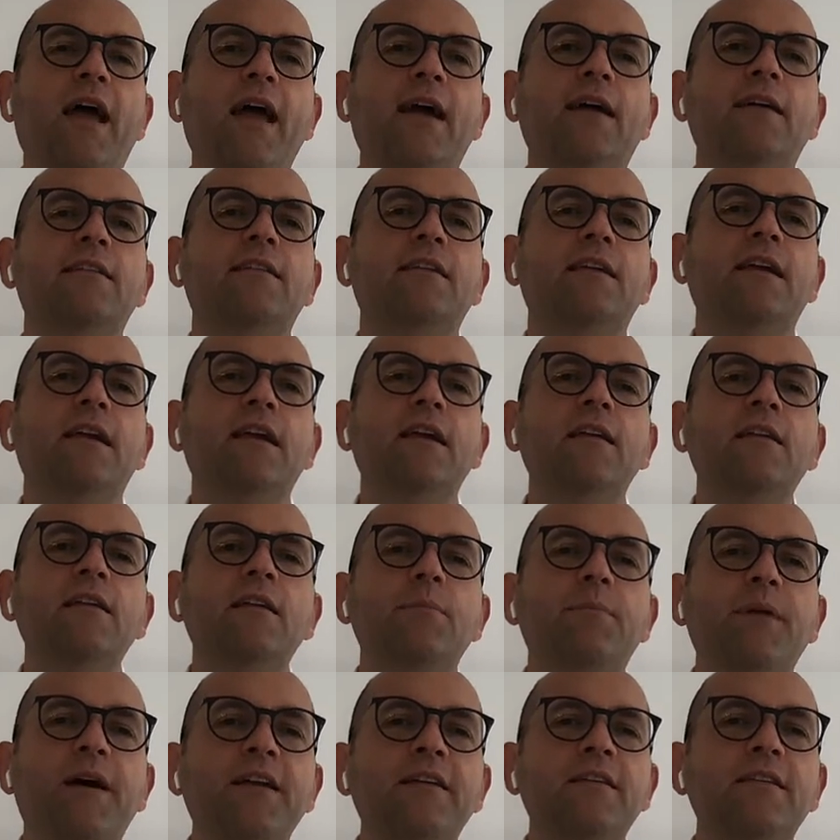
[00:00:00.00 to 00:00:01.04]
acting
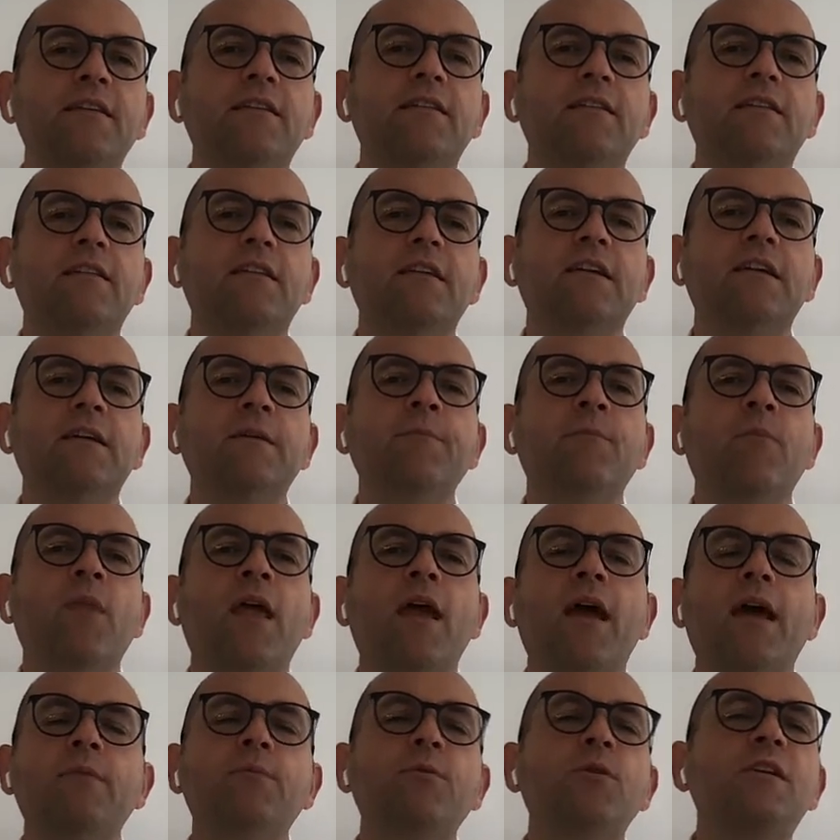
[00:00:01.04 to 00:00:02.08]
independently
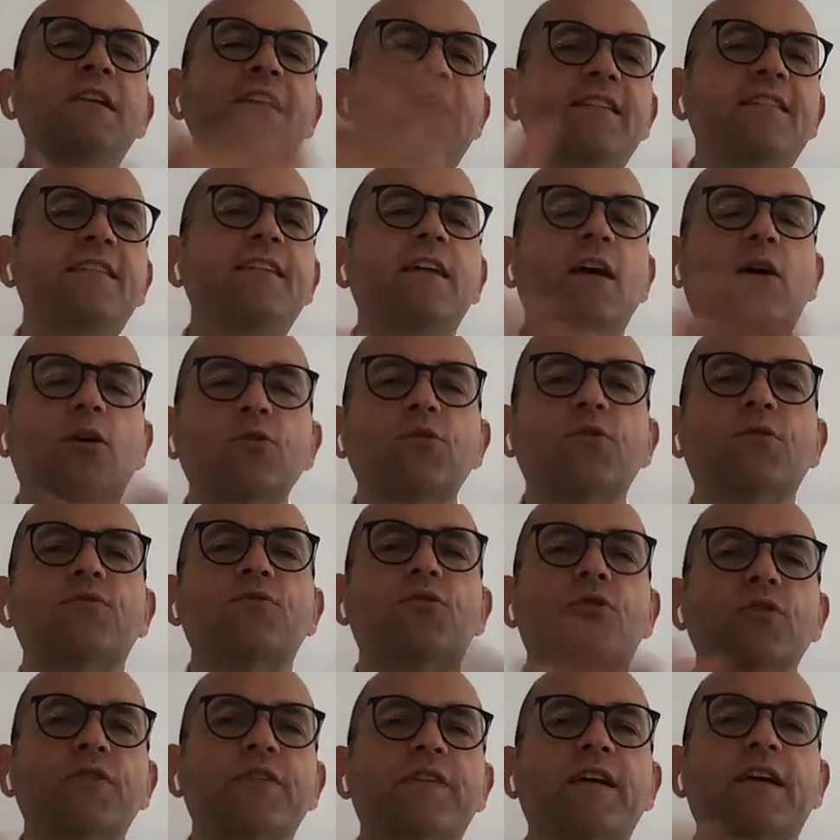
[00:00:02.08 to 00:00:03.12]
and were leasing out, of
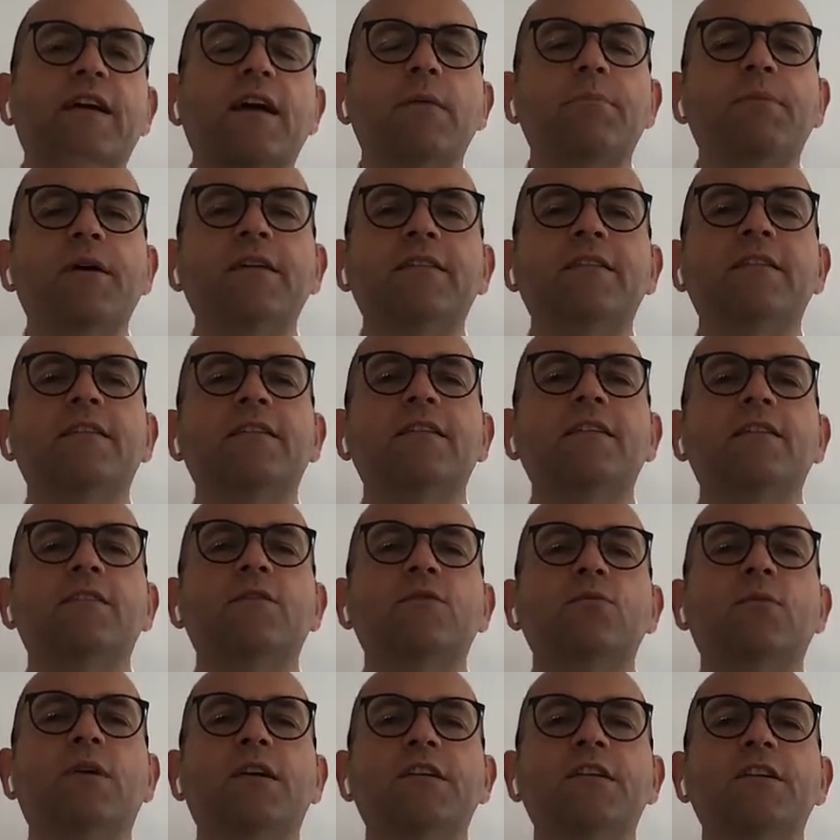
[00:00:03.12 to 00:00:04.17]
course, their capacities
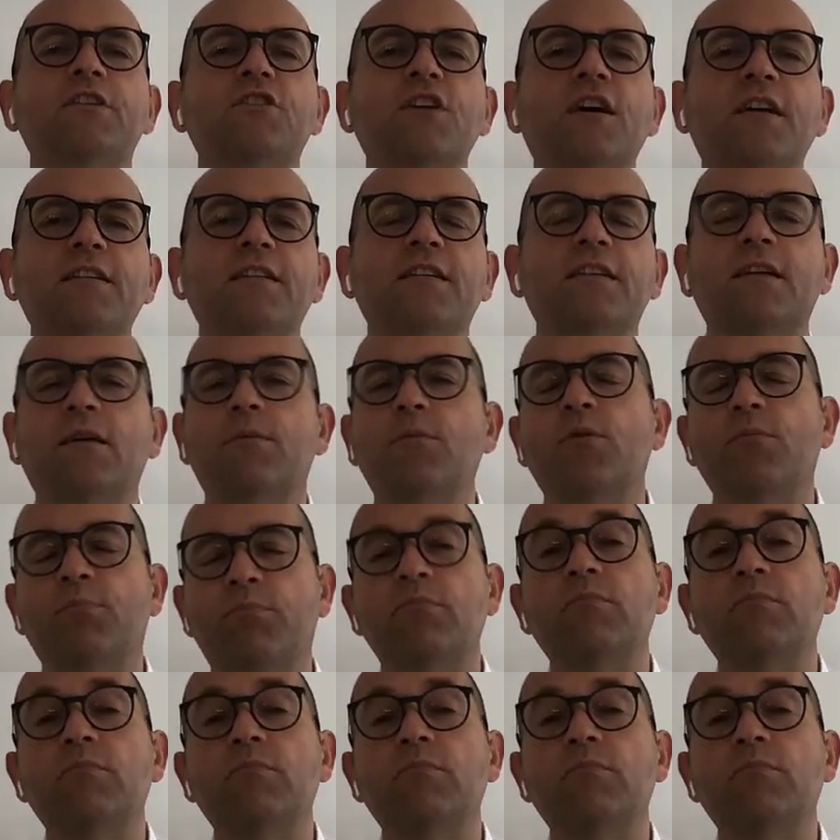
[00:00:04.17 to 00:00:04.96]
to one each other. They were